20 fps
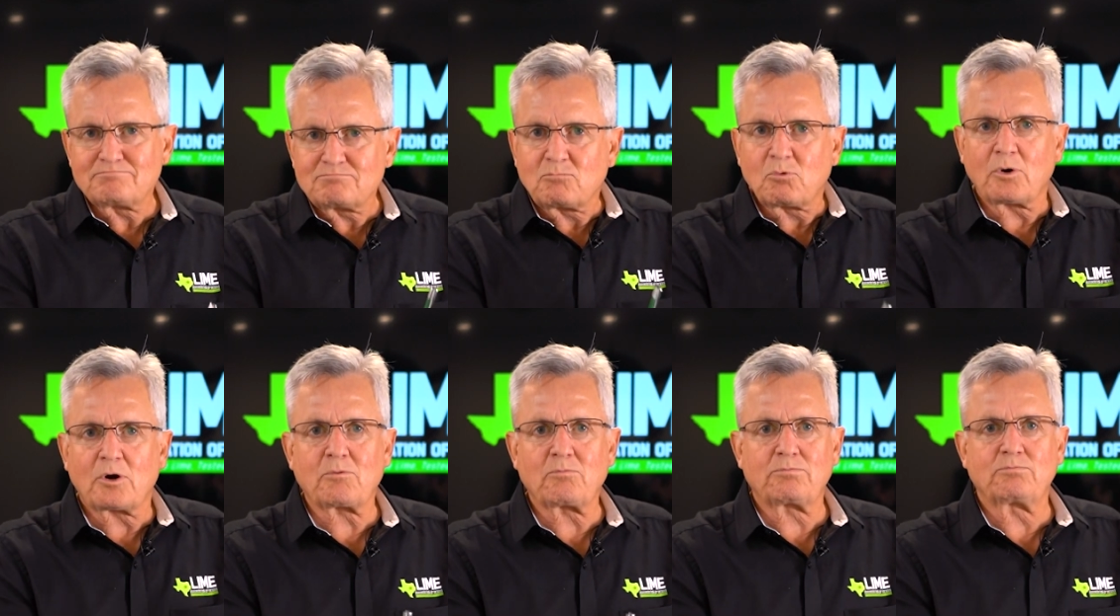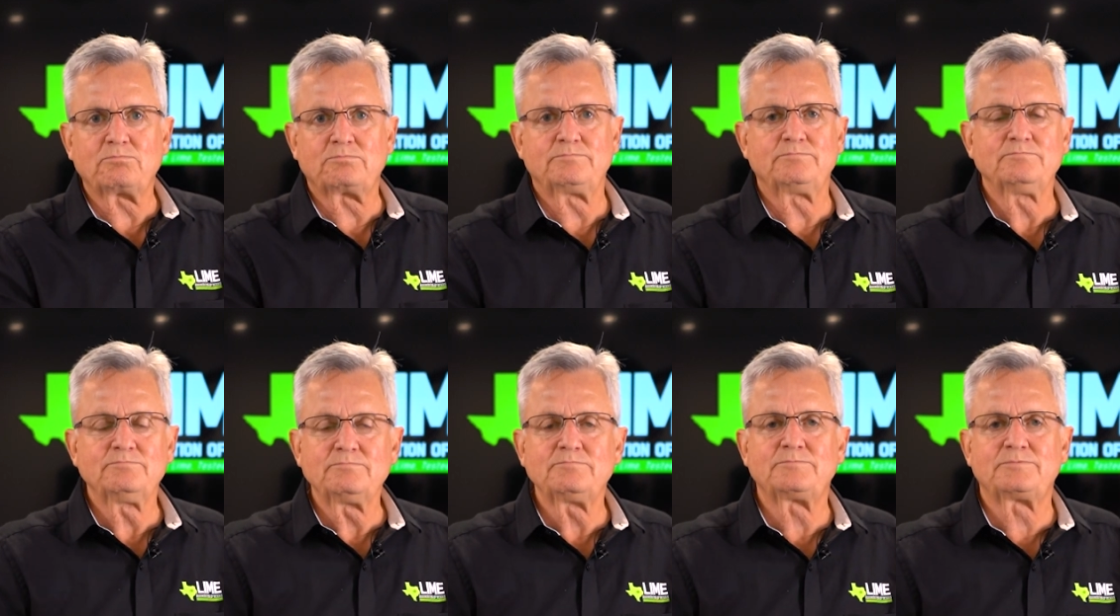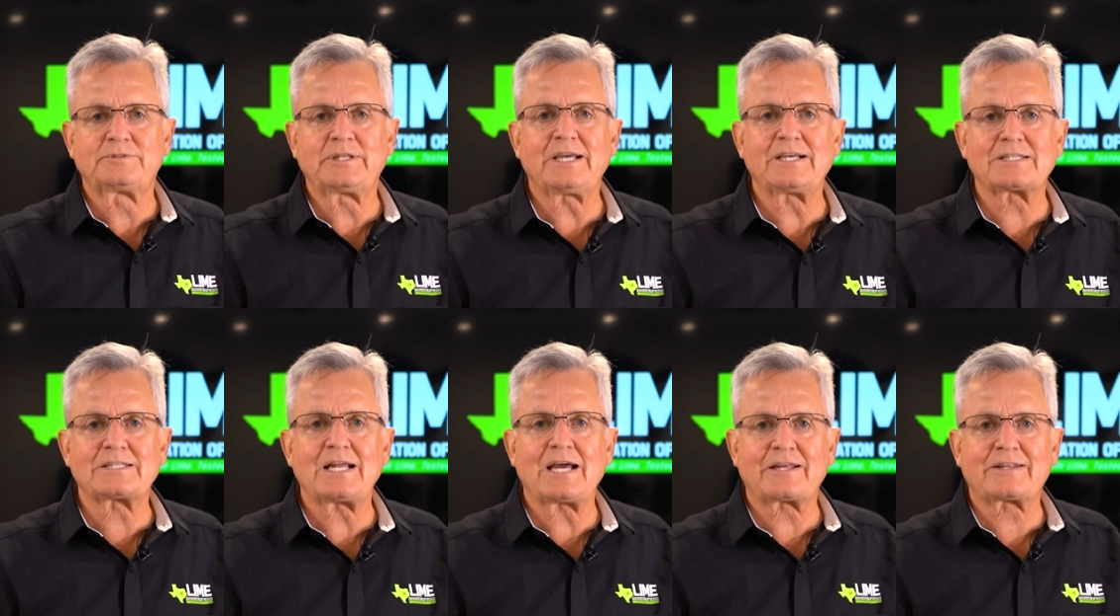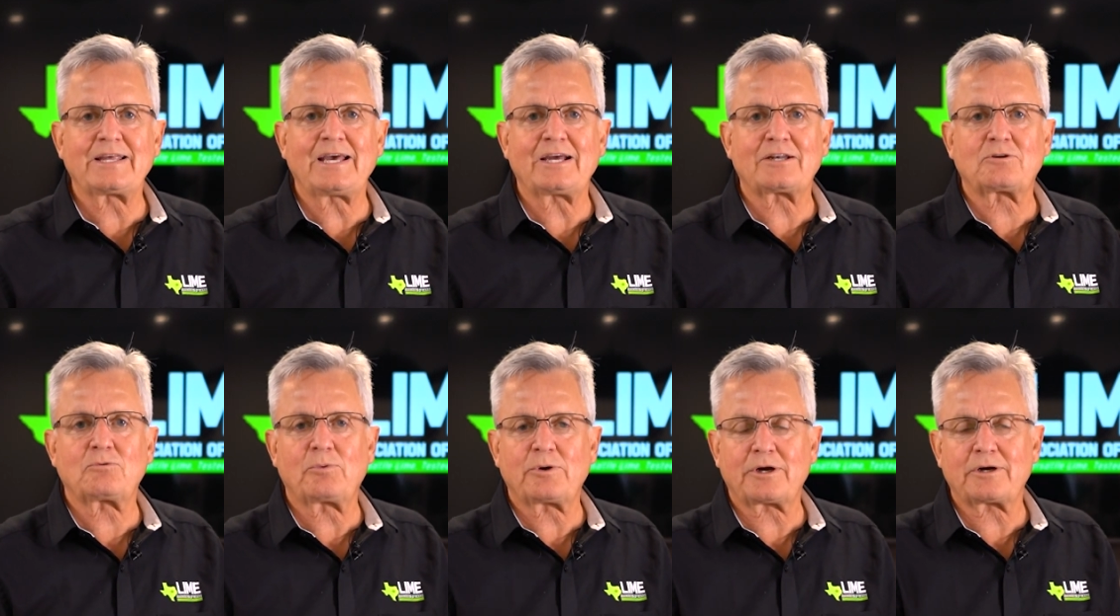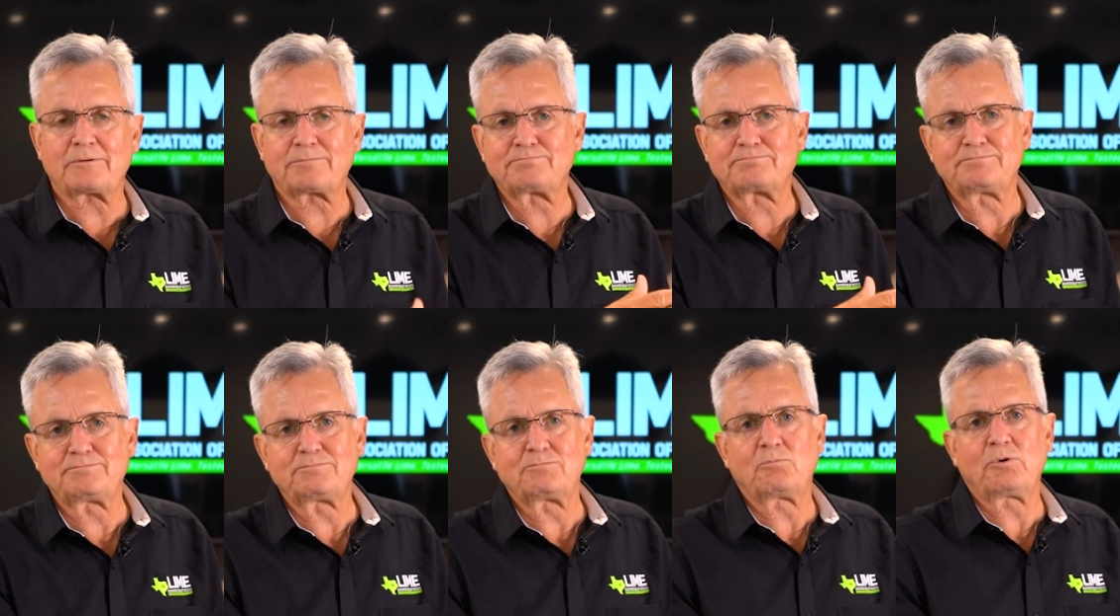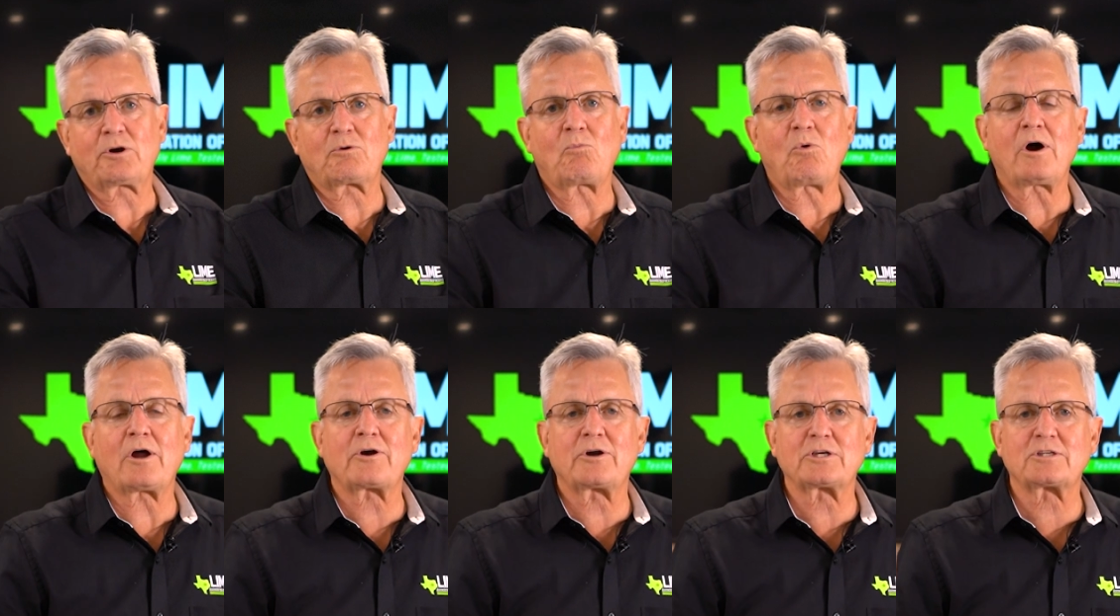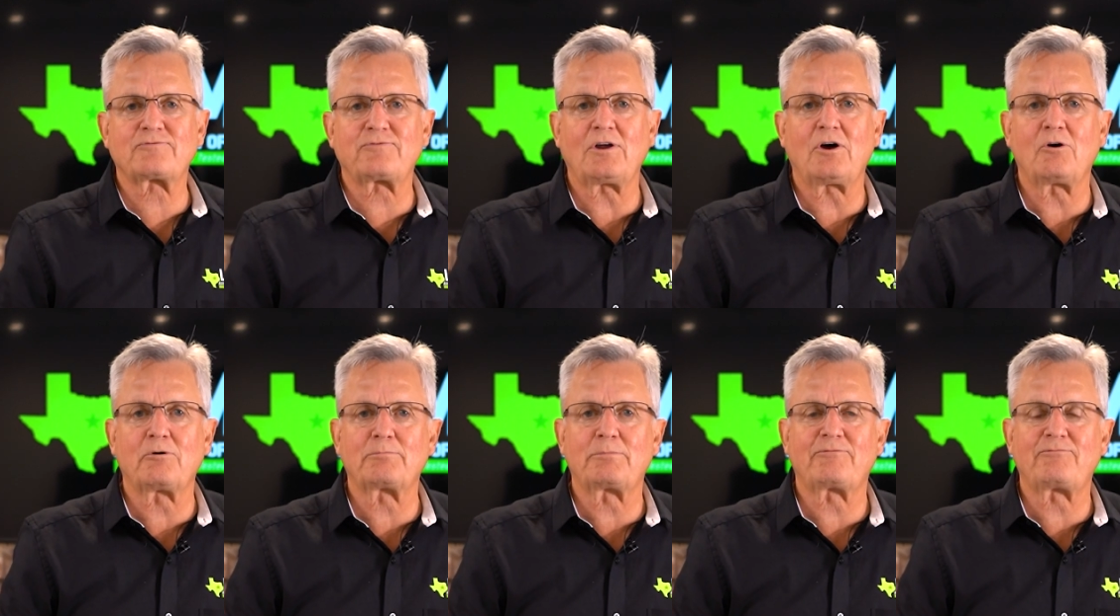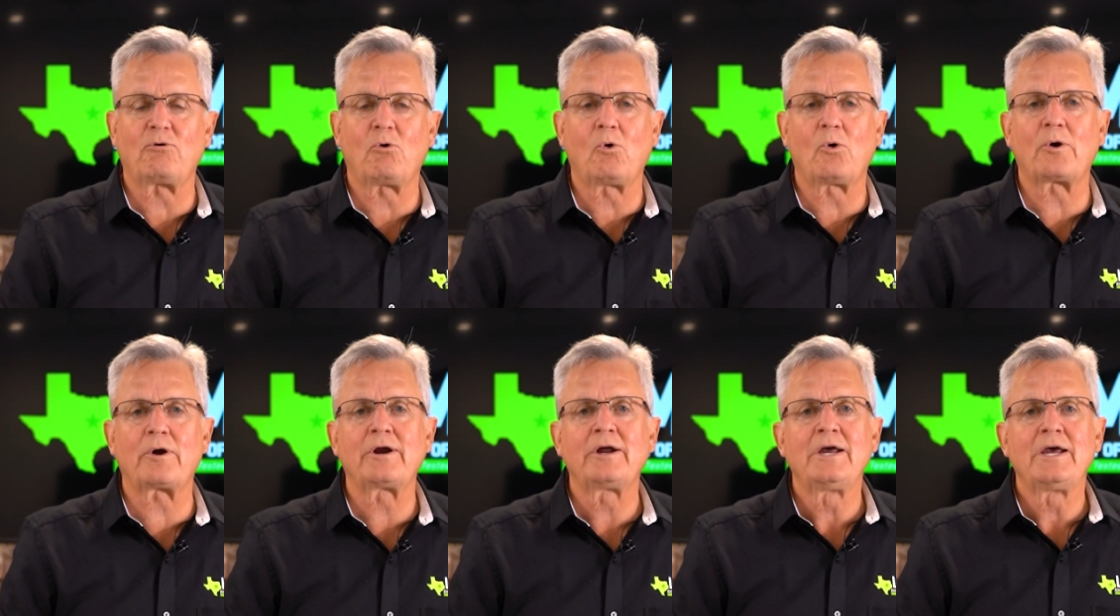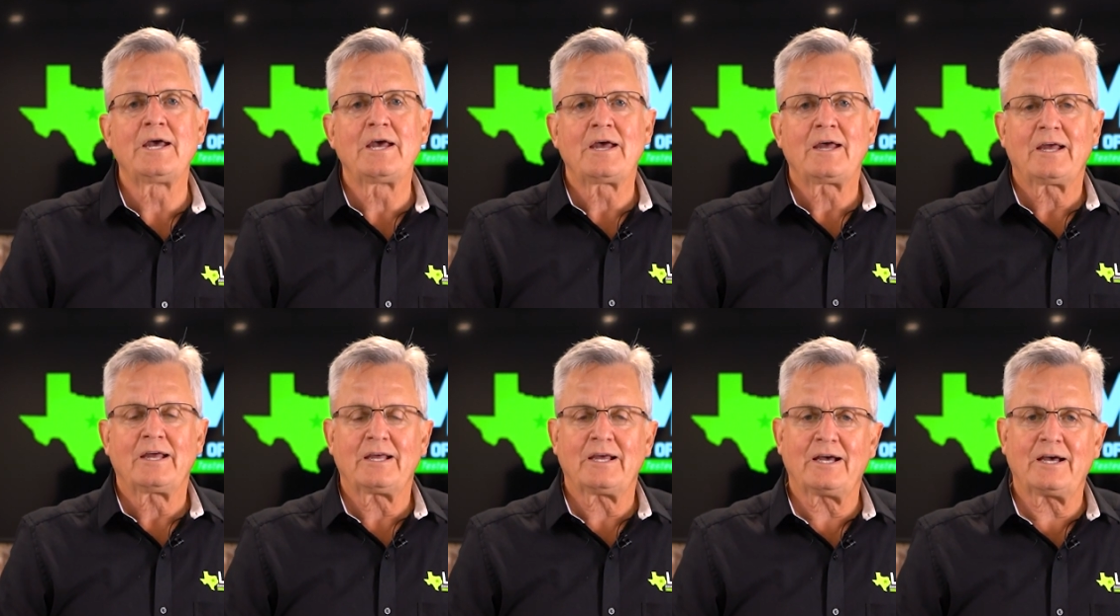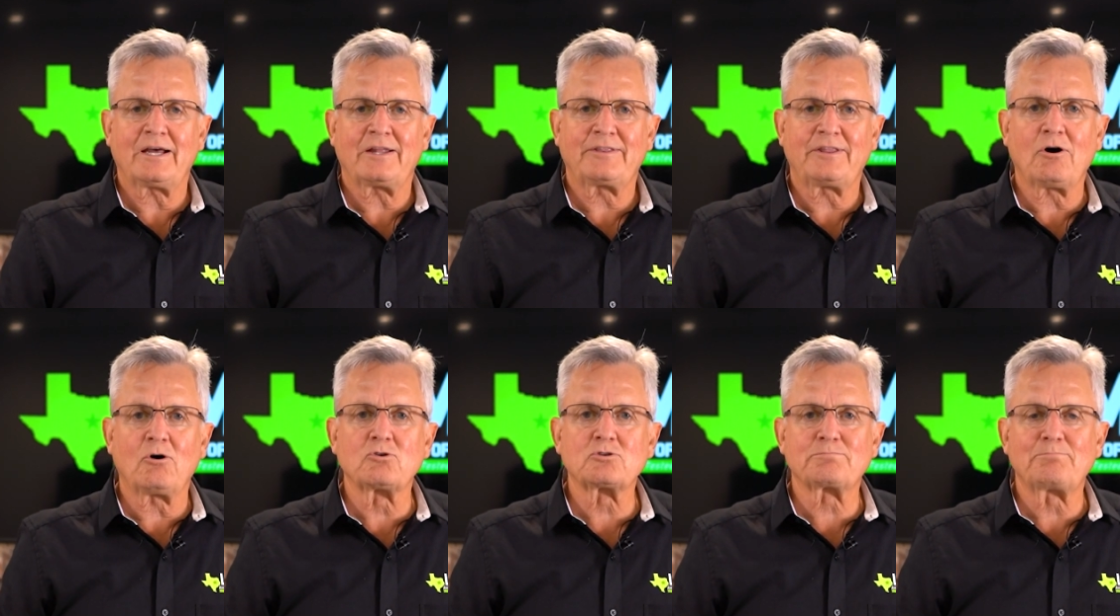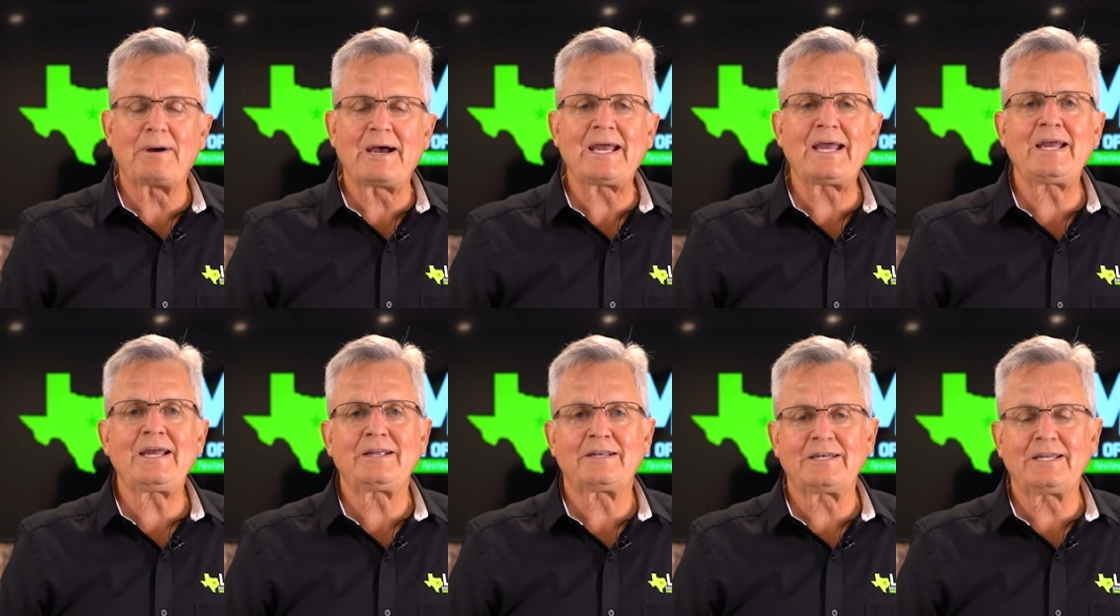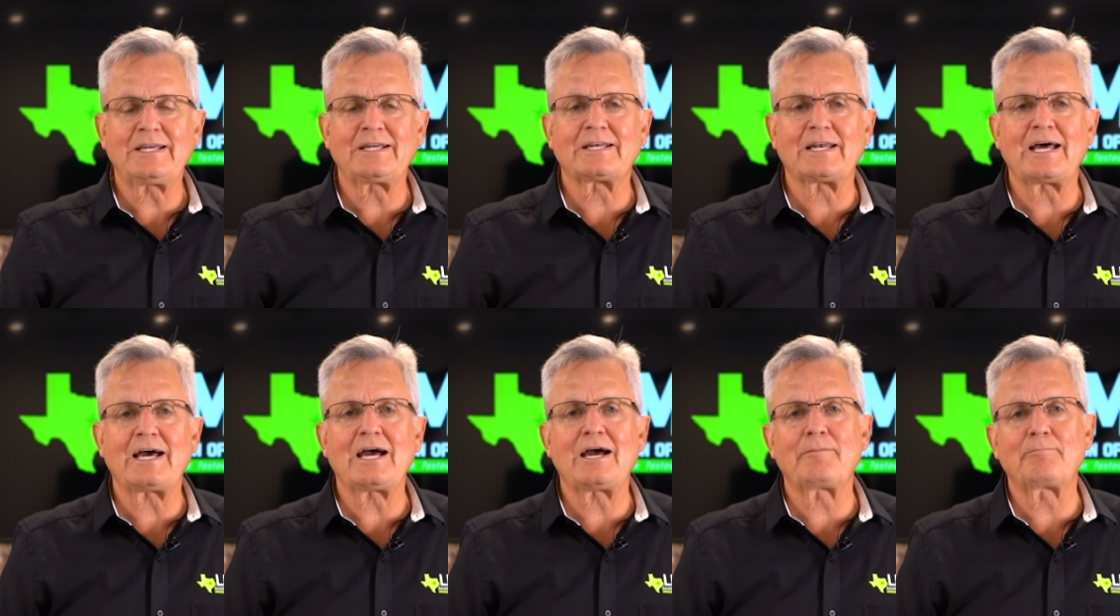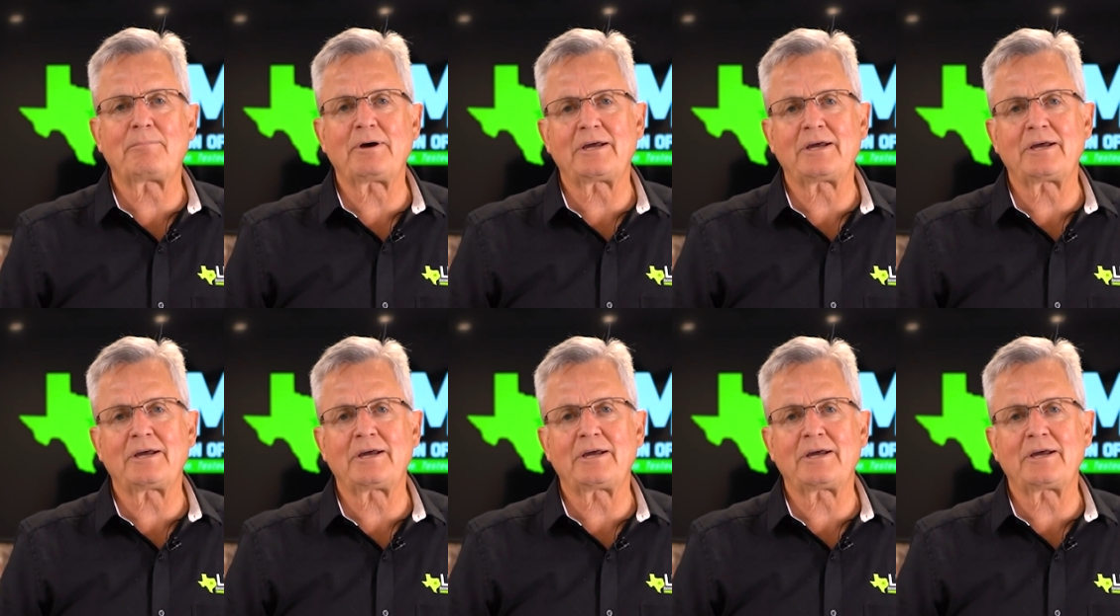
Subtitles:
where things like that, where water has flown before, those may need lime.